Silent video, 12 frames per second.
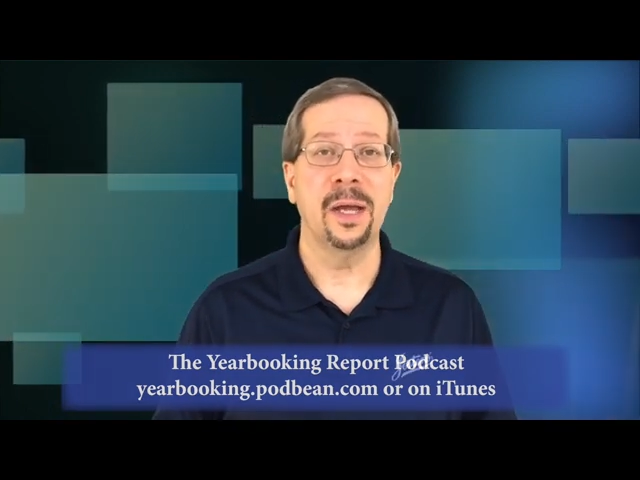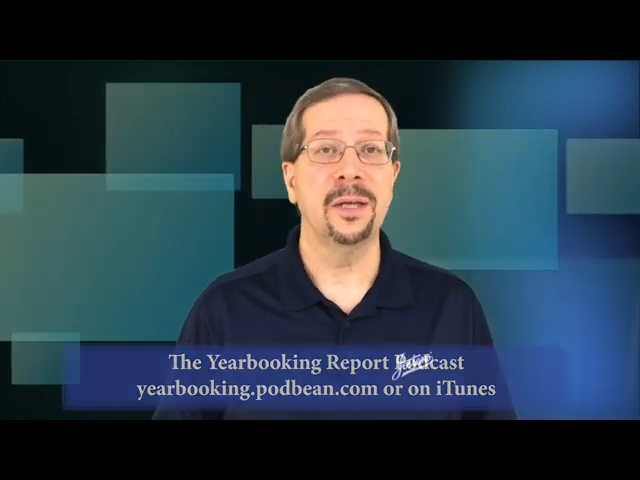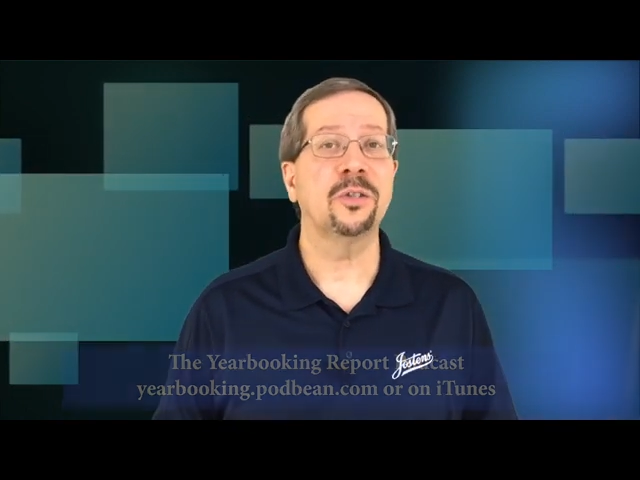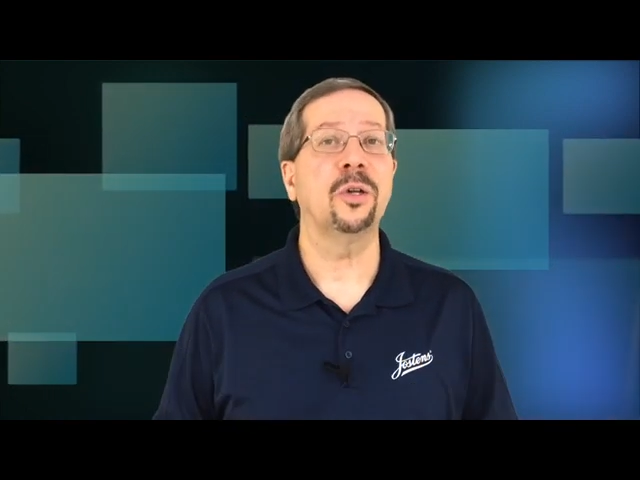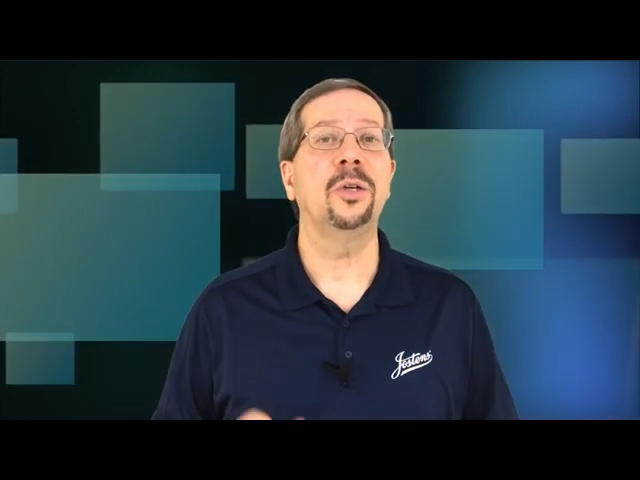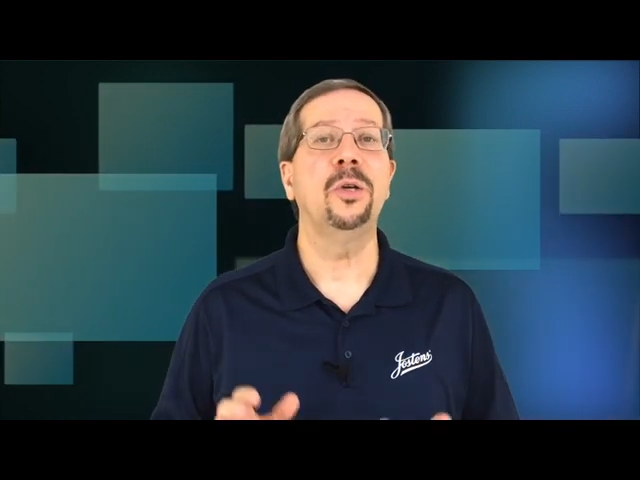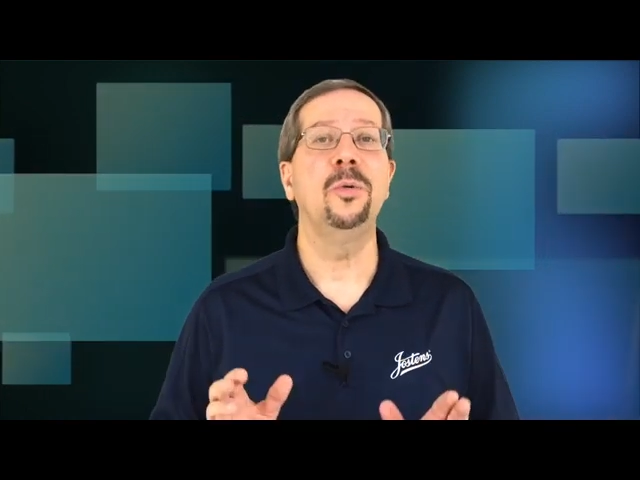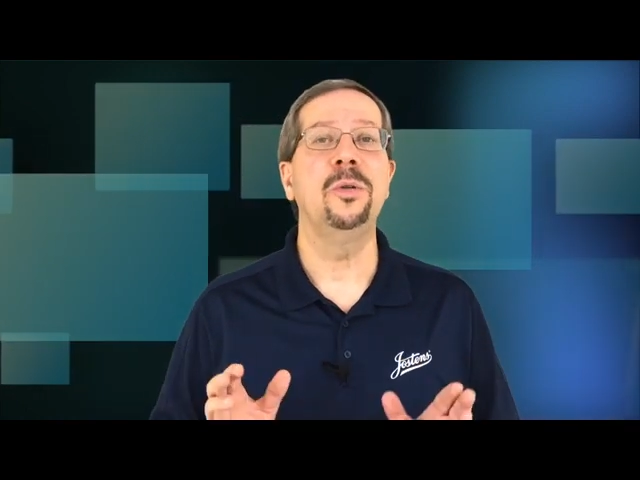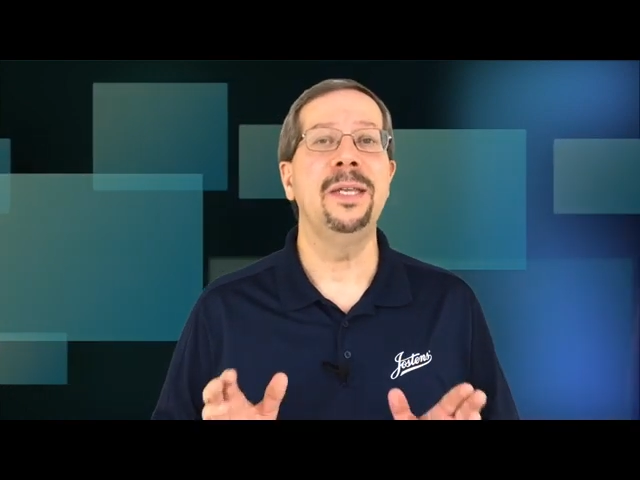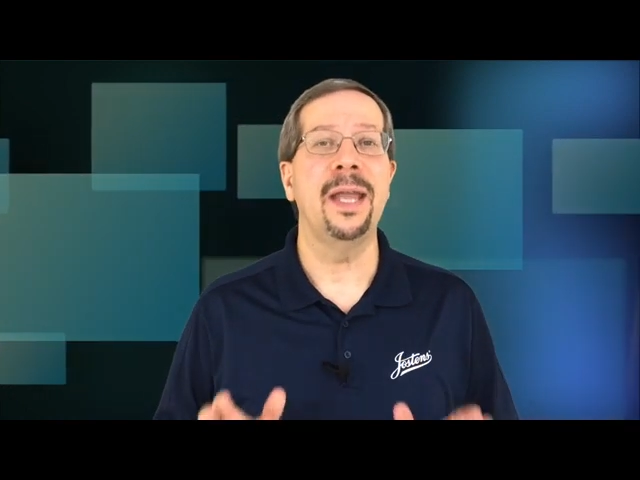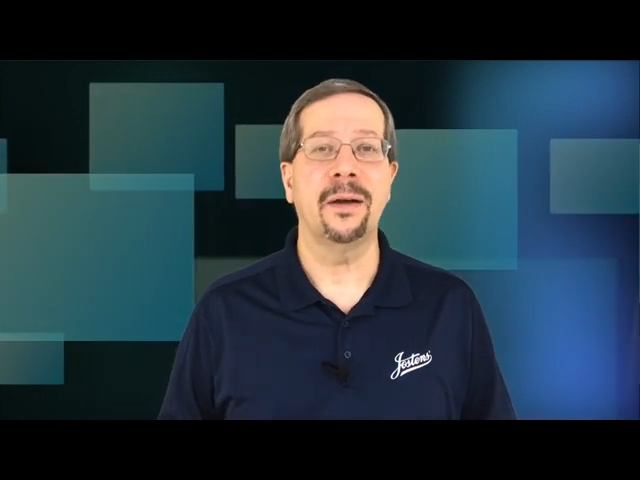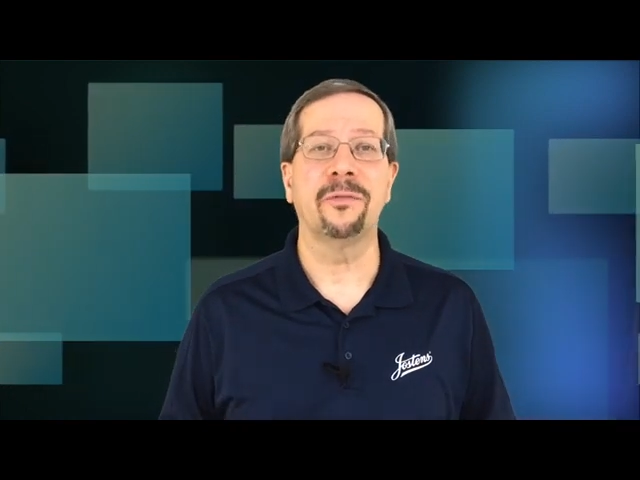so you
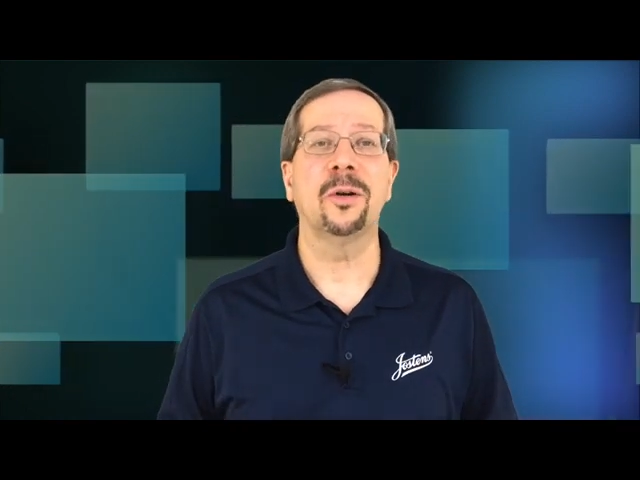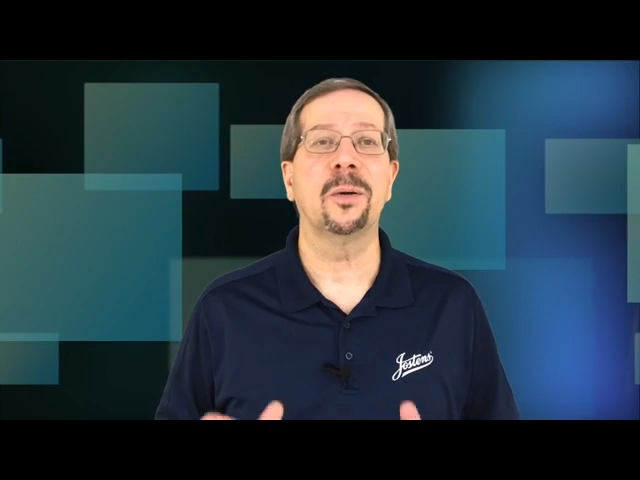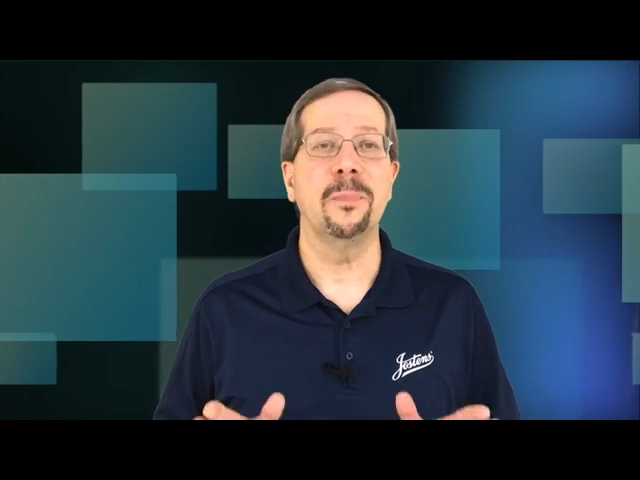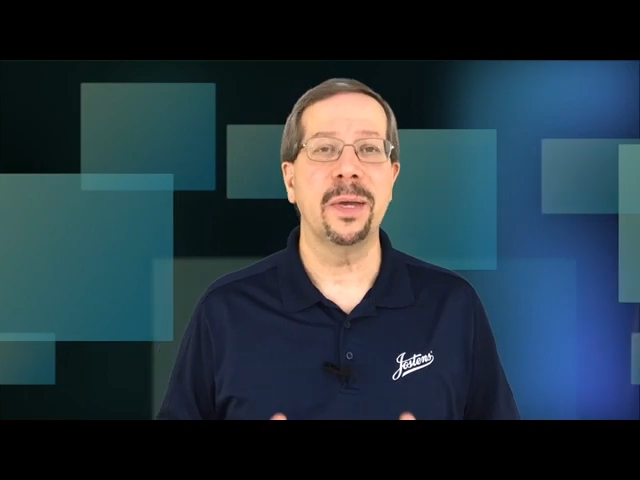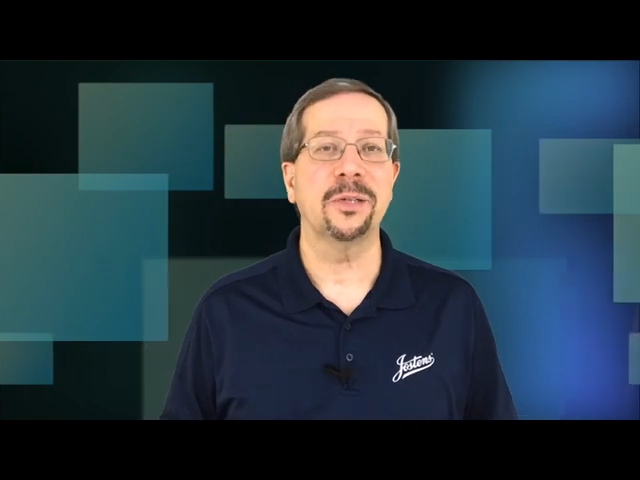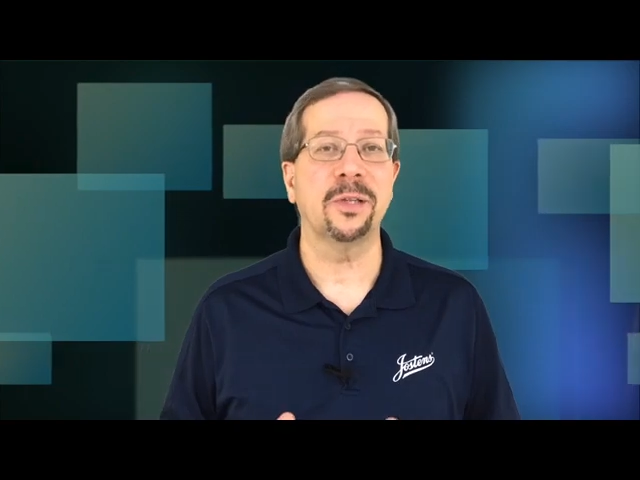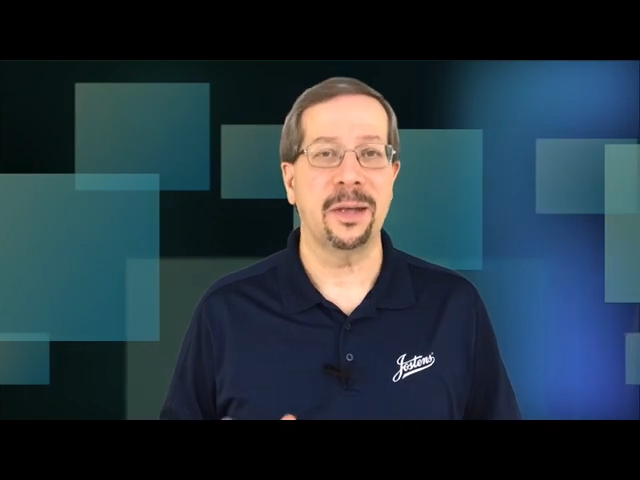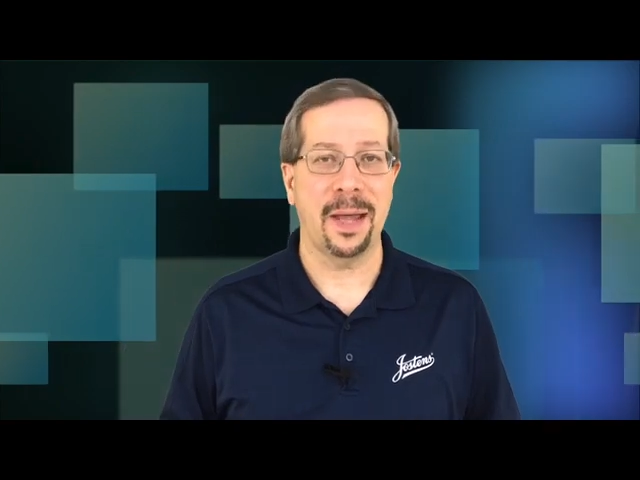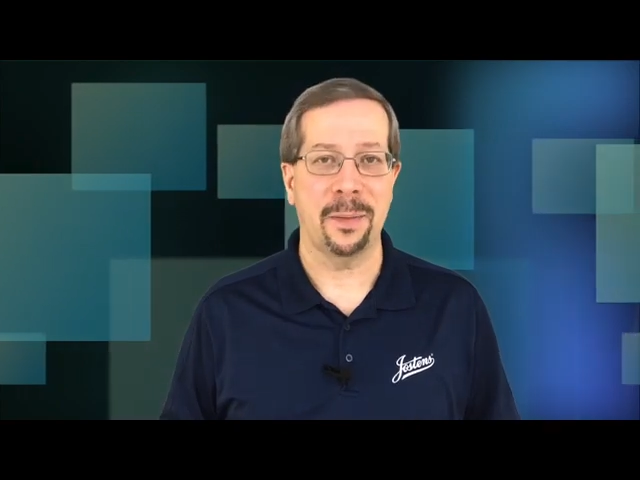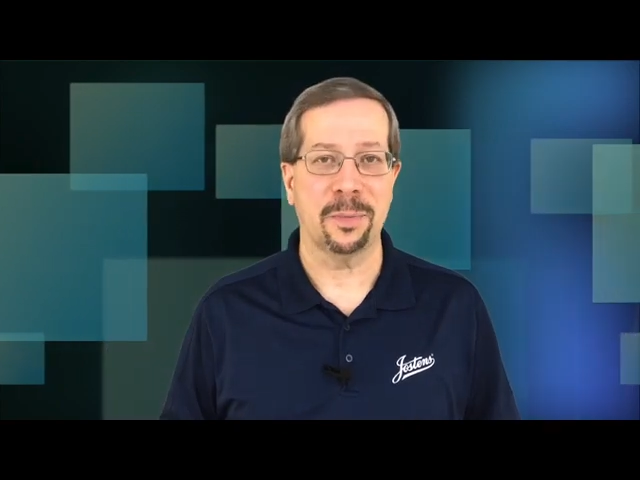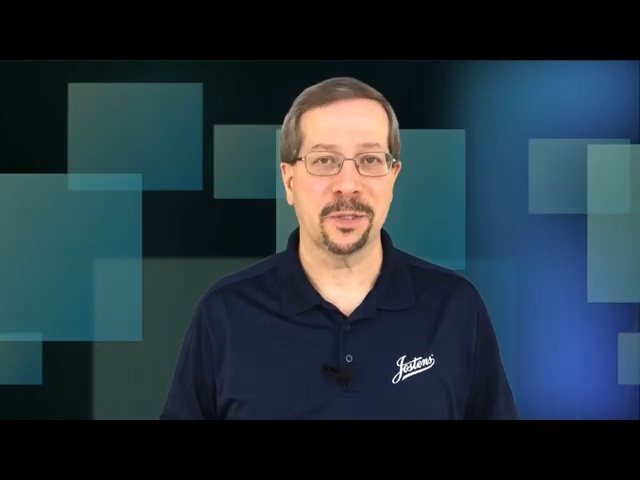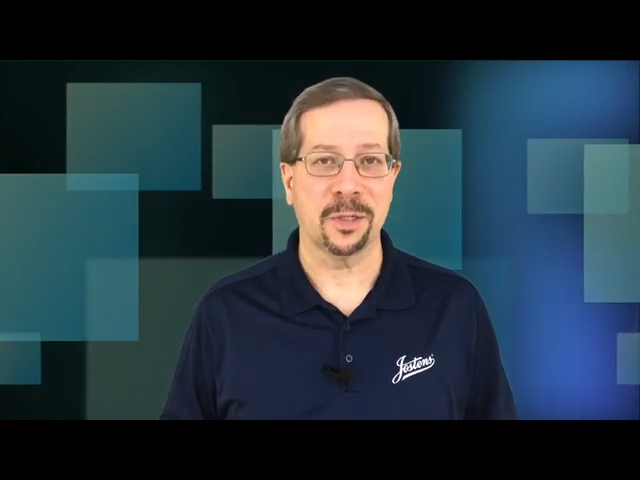never miss an
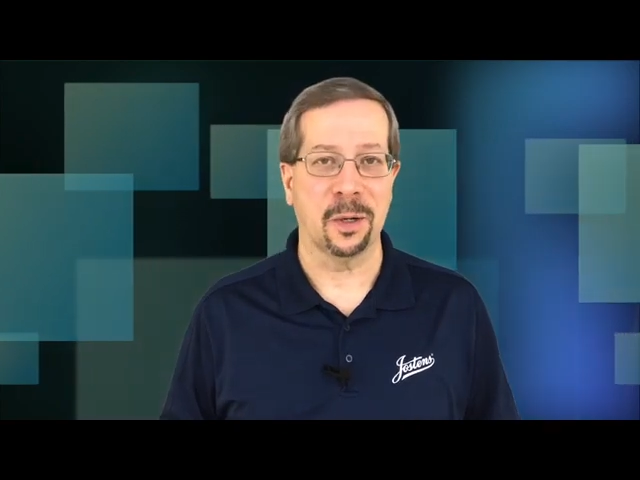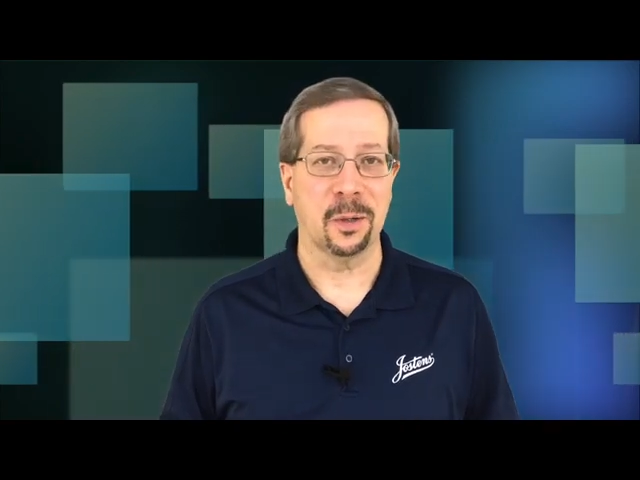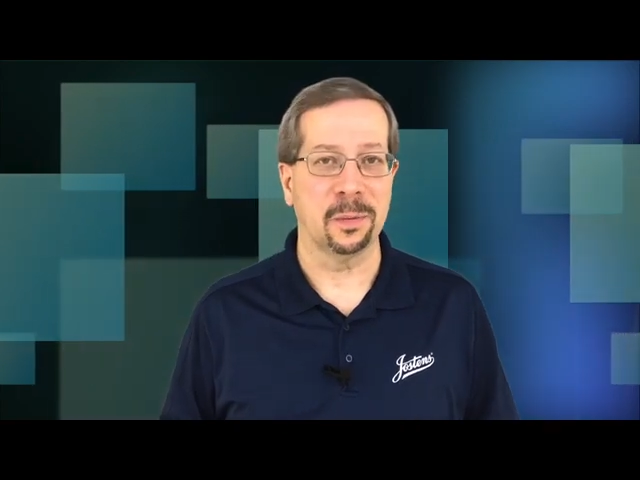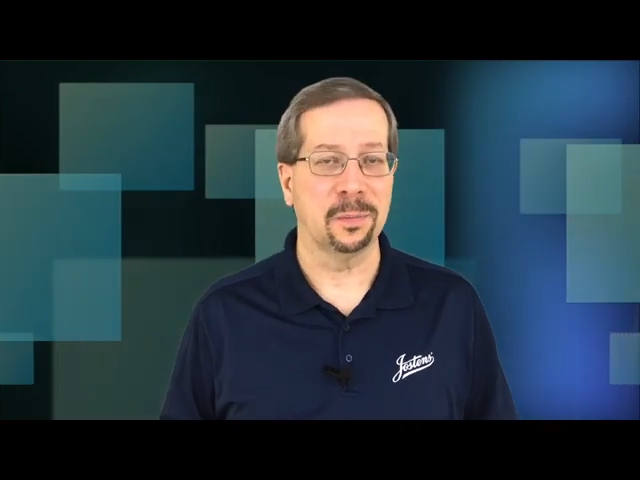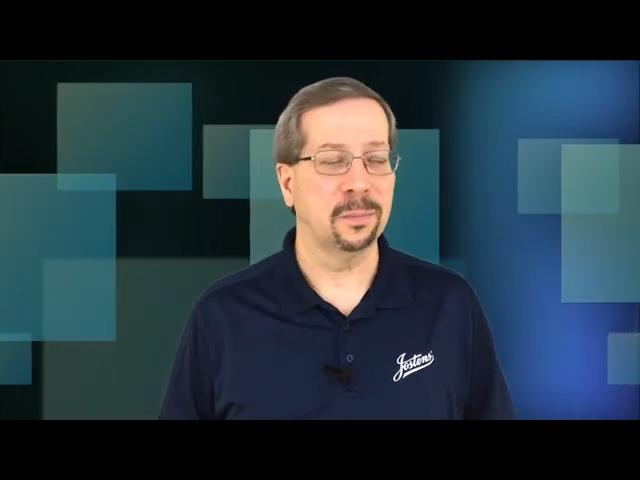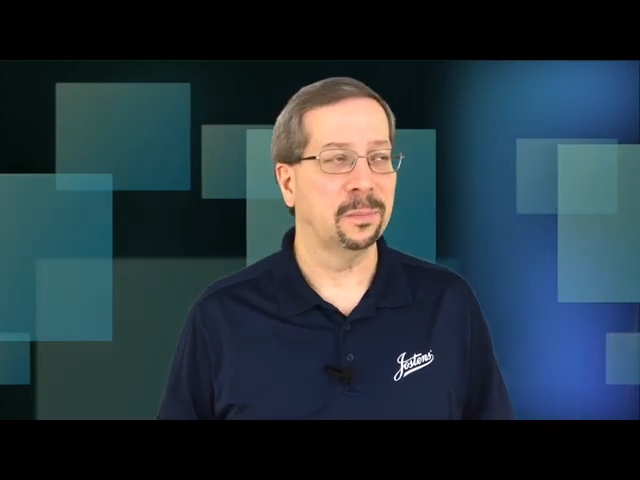episode.